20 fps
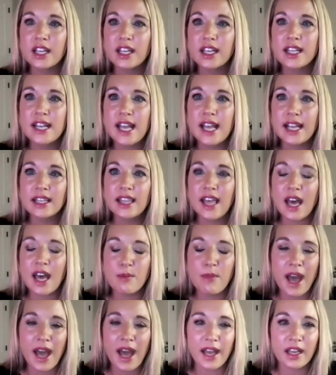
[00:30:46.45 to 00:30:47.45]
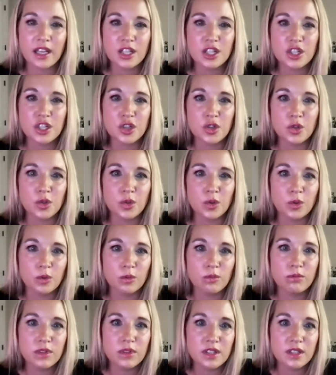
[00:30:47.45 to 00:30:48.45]
connect that back to
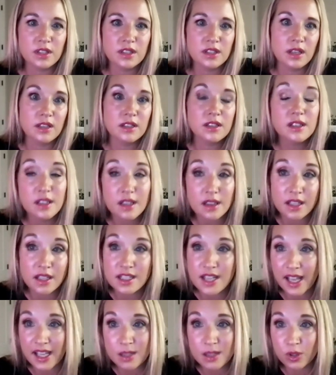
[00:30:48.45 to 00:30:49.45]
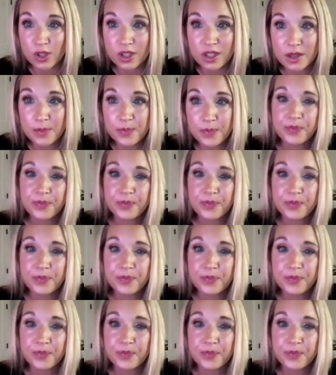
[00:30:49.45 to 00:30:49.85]
the textbook.